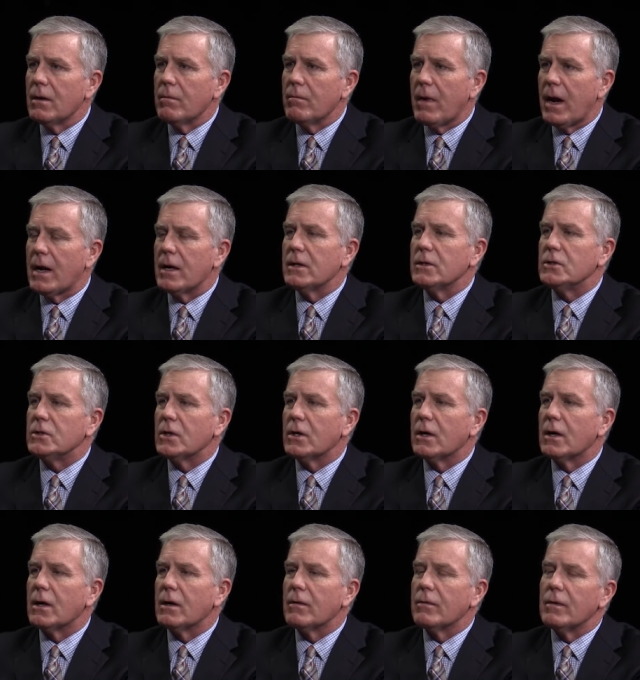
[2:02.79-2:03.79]

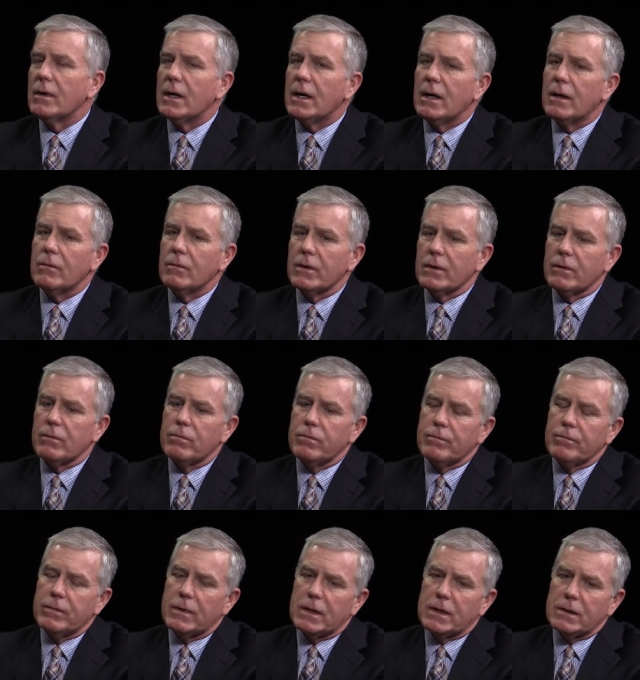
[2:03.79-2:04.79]
manager uh, with
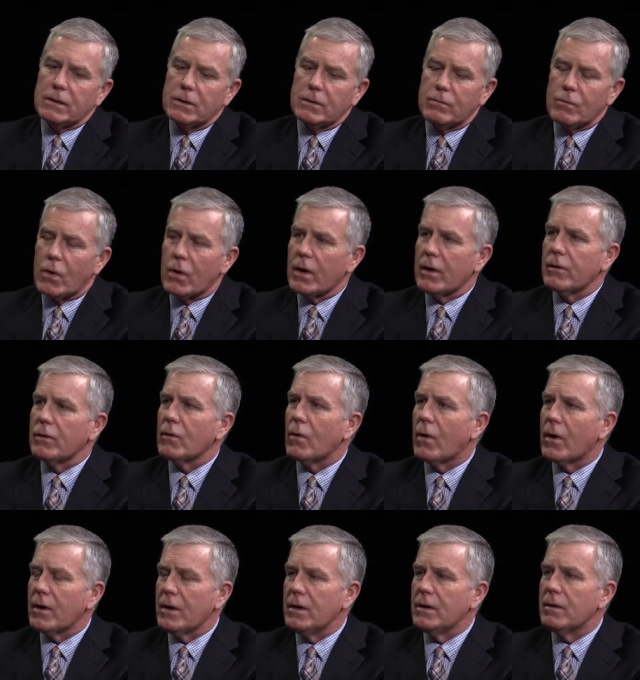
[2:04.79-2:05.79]
a little more
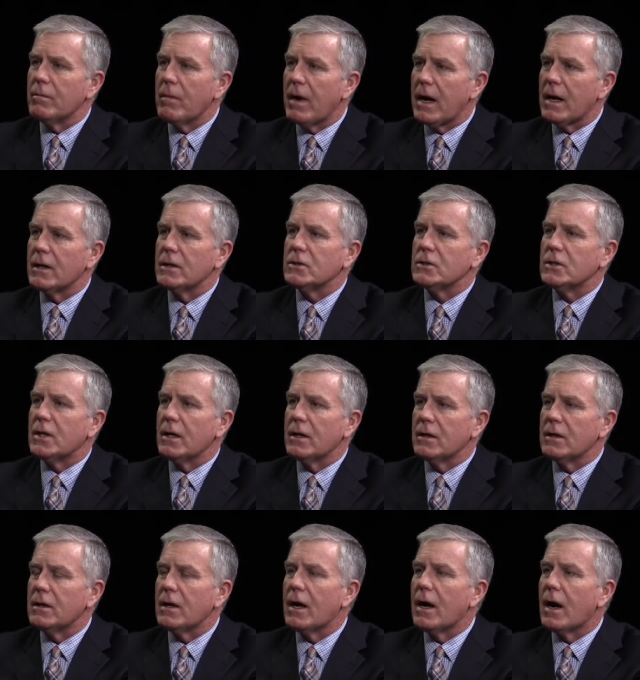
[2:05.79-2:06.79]
authority to manage
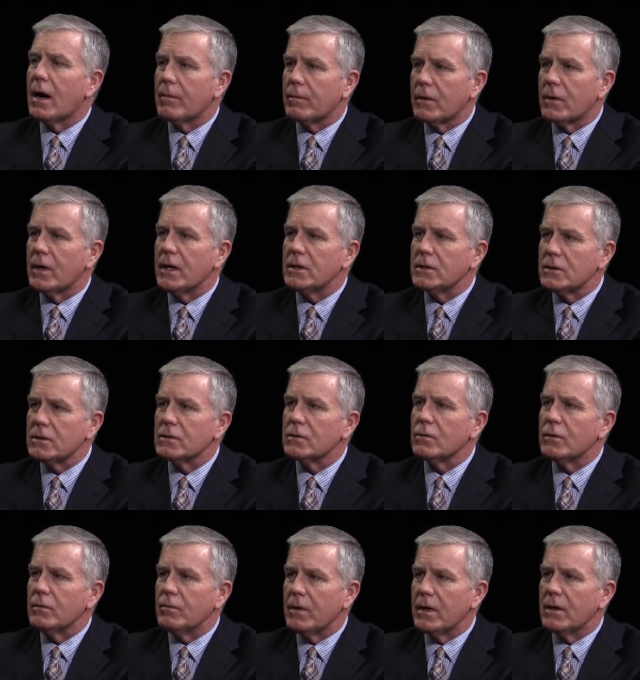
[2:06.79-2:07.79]
day-to-day operations
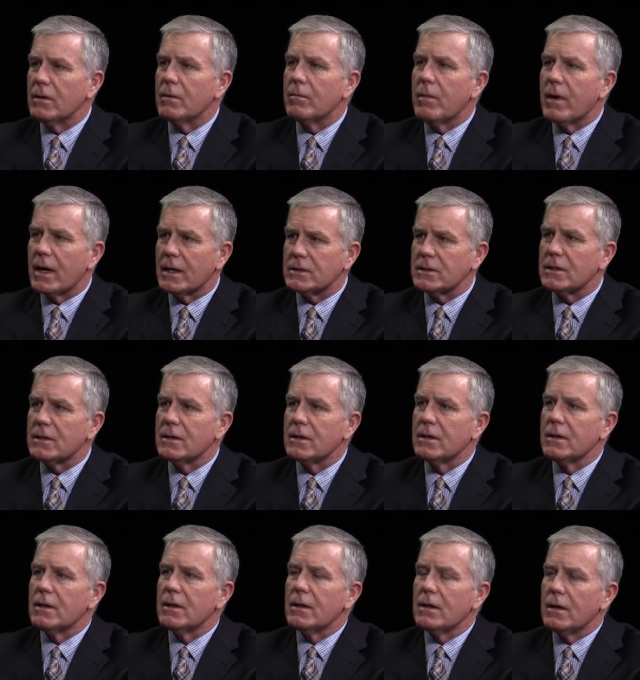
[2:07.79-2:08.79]
would be the best
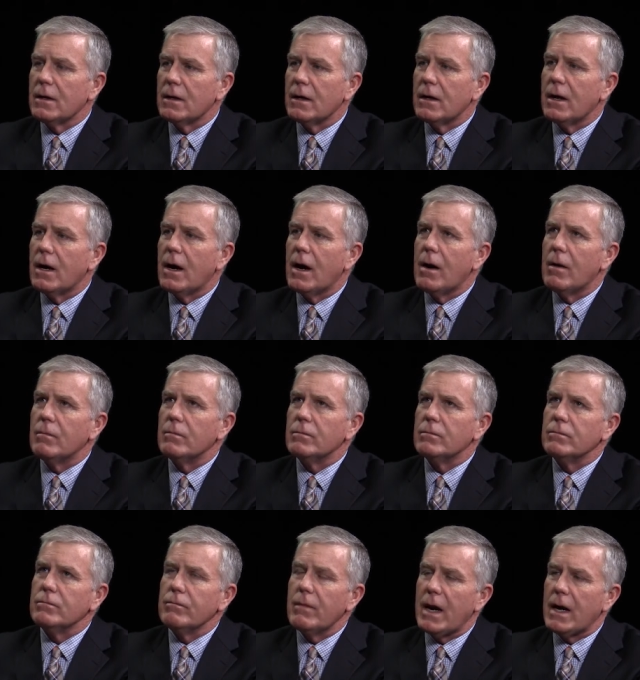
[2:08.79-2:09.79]

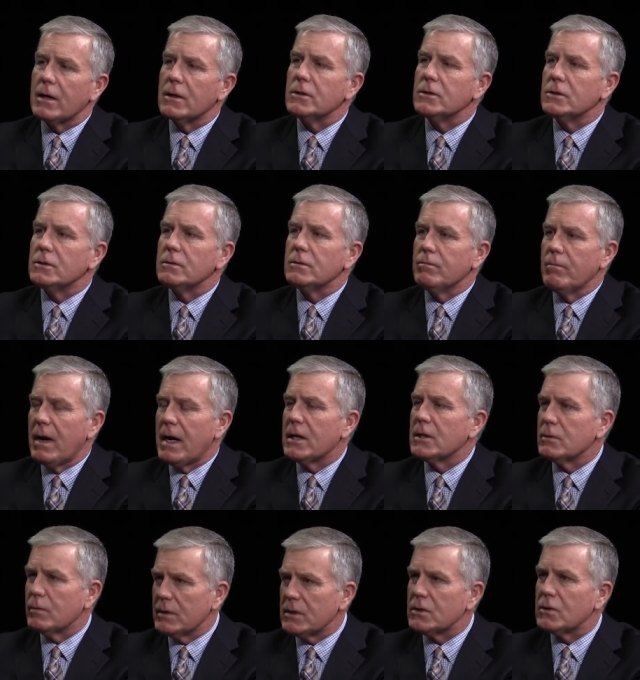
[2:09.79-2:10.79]
um, manage,
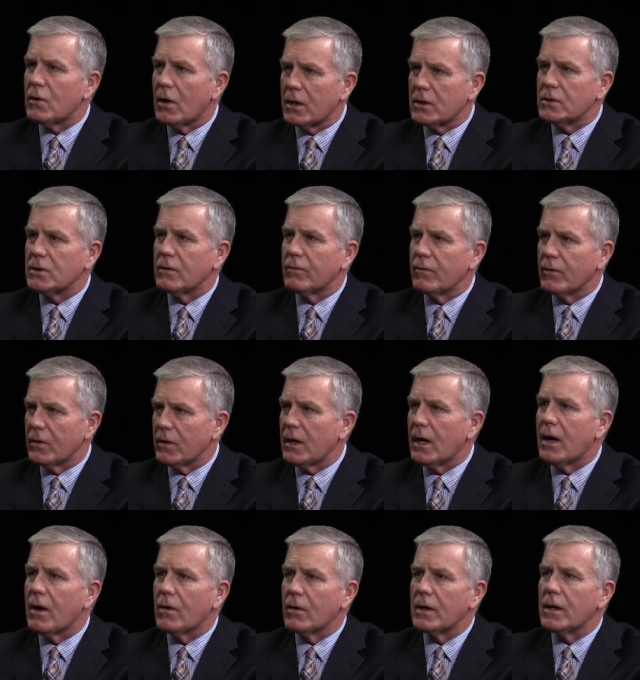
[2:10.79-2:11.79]
management structure for the
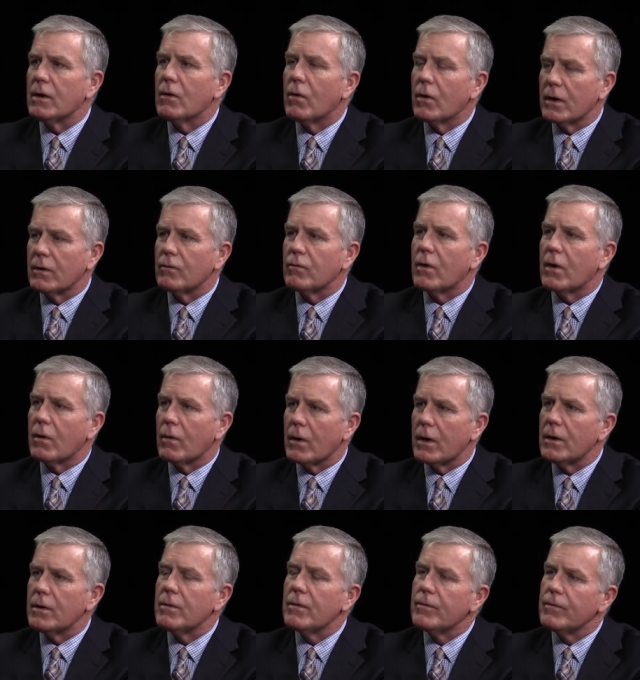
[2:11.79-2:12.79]
county going
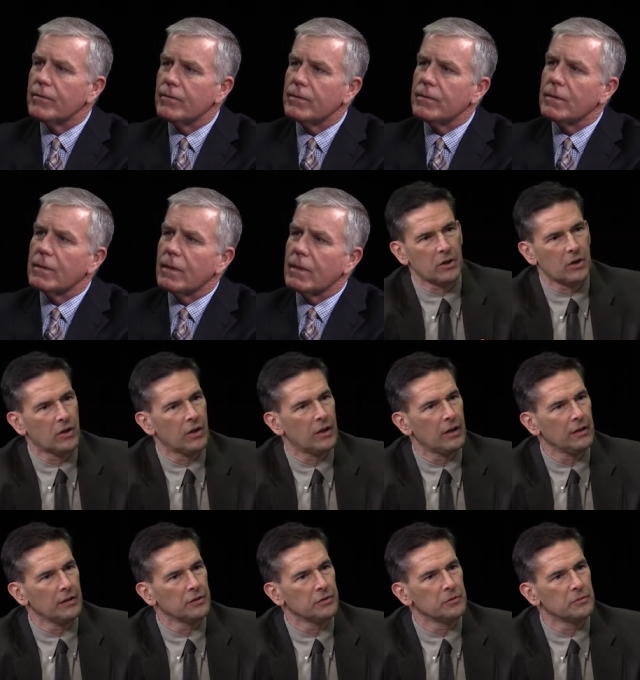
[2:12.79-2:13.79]
forward. And if I
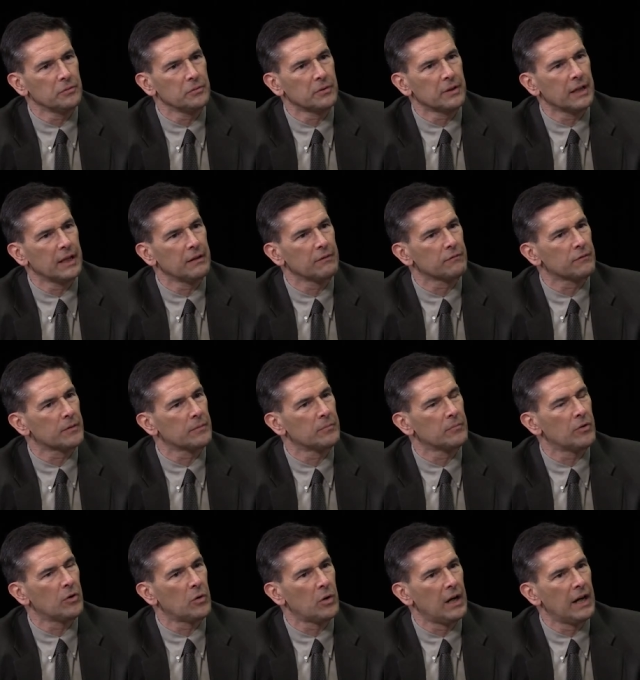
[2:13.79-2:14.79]
recall, you came
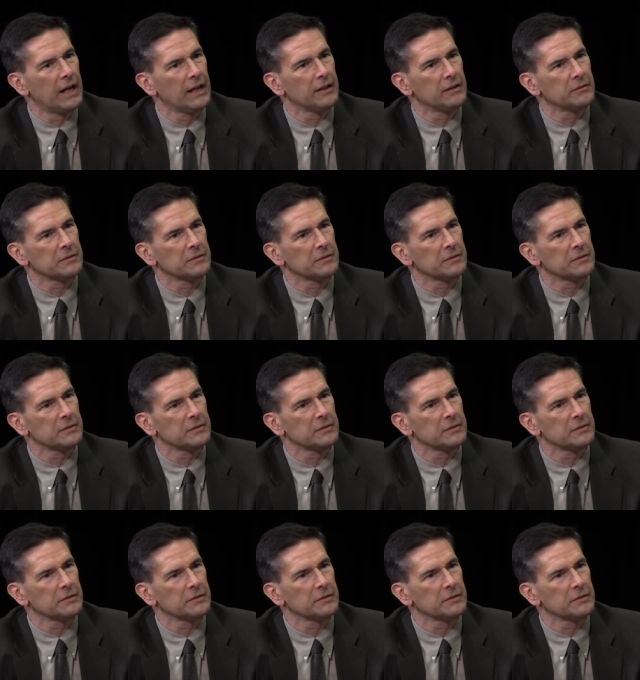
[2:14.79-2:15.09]
from Ohio,